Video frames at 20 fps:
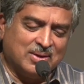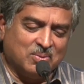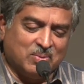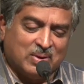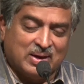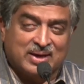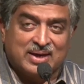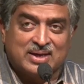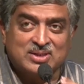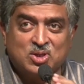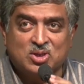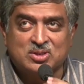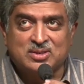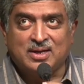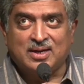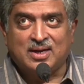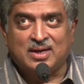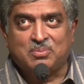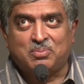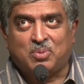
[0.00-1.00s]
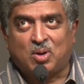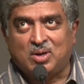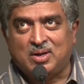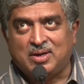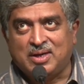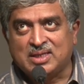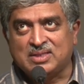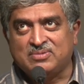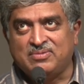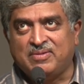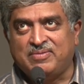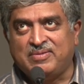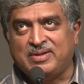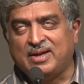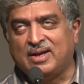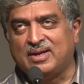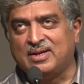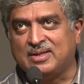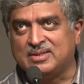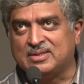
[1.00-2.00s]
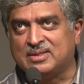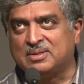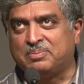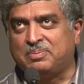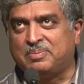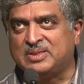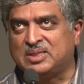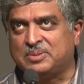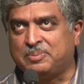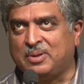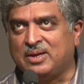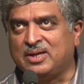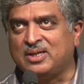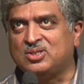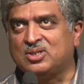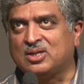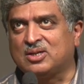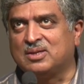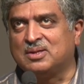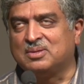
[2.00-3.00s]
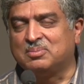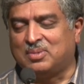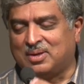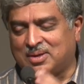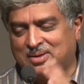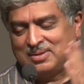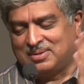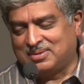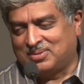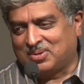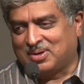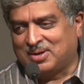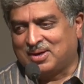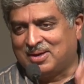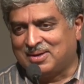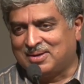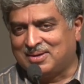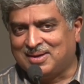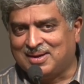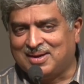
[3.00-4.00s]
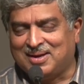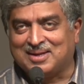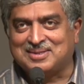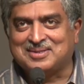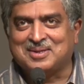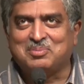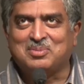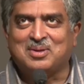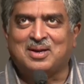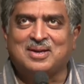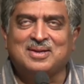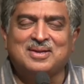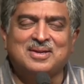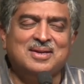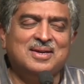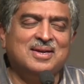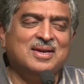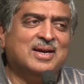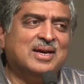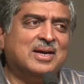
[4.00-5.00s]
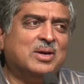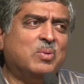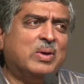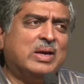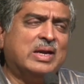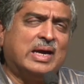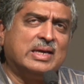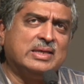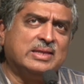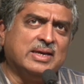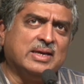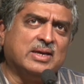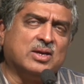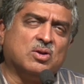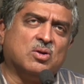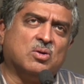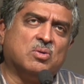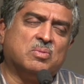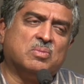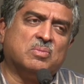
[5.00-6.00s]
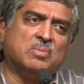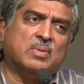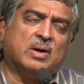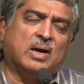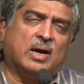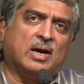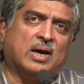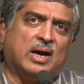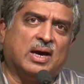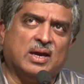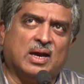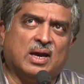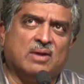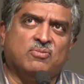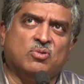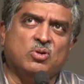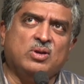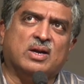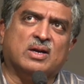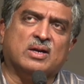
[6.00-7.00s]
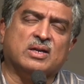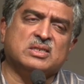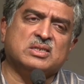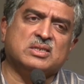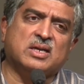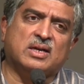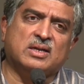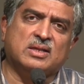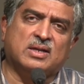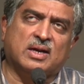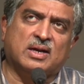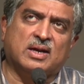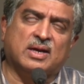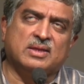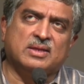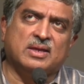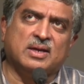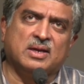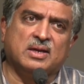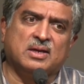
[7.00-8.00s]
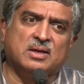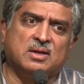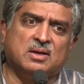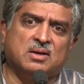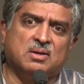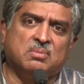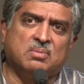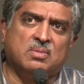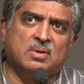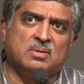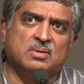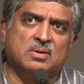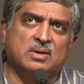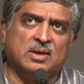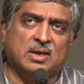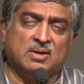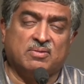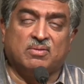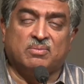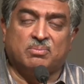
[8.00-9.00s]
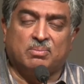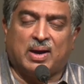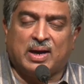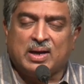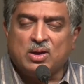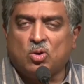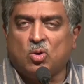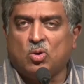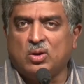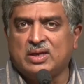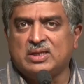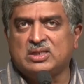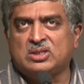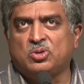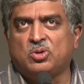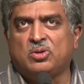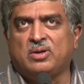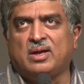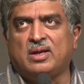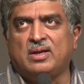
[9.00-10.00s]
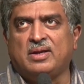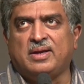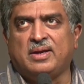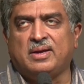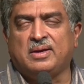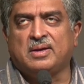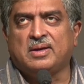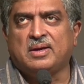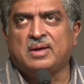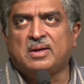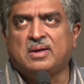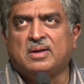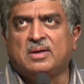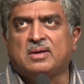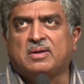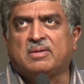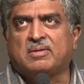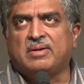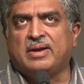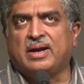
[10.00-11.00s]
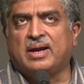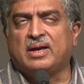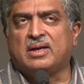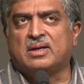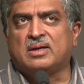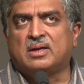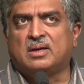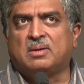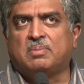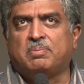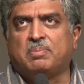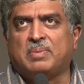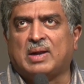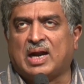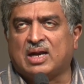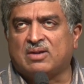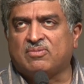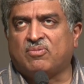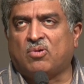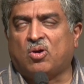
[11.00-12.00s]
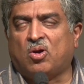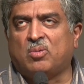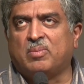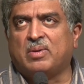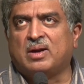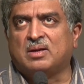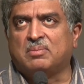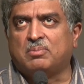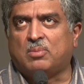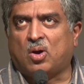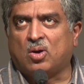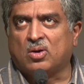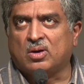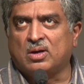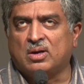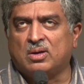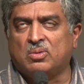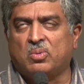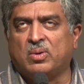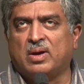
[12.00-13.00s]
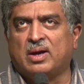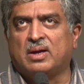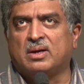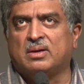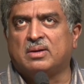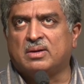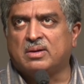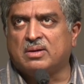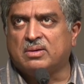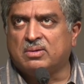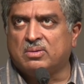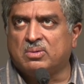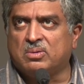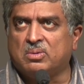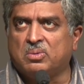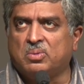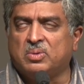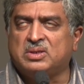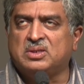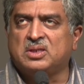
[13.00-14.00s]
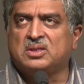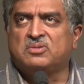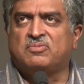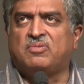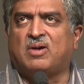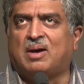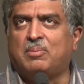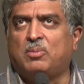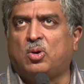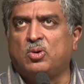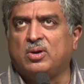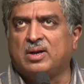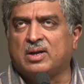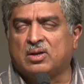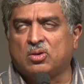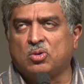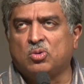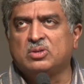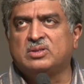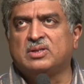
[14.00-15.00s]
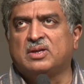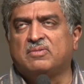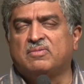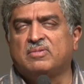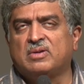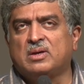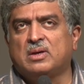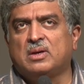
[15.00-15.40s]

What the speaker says: Well, I guess you're saying in politics, 58 is a spring chicken, but okay, I'll accept that. Well, I think, you know, I fully understand that. I think if my goal is to really create a platform and a model where, which is far more inclusive,